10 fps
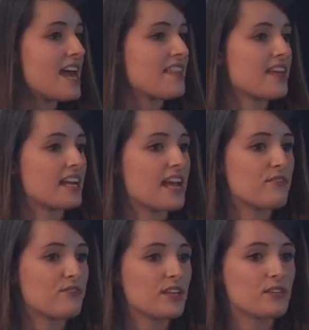and that
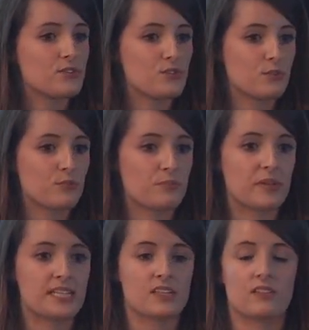every consumer,
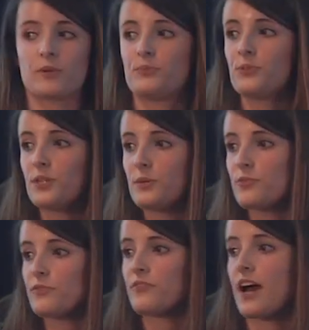based on their beauty
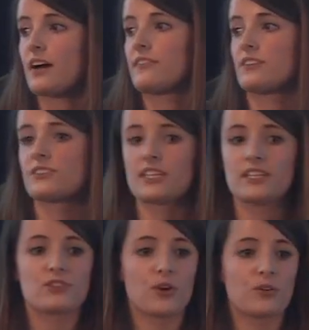profile, their
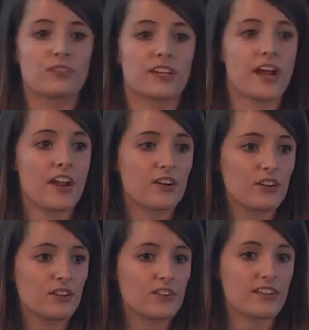skin tone, their hair
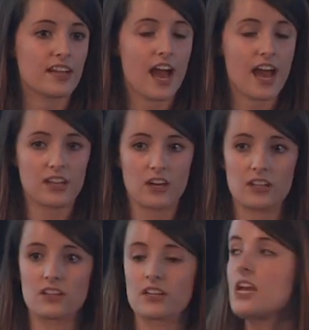color, their eye
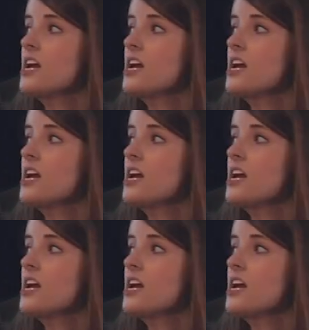color,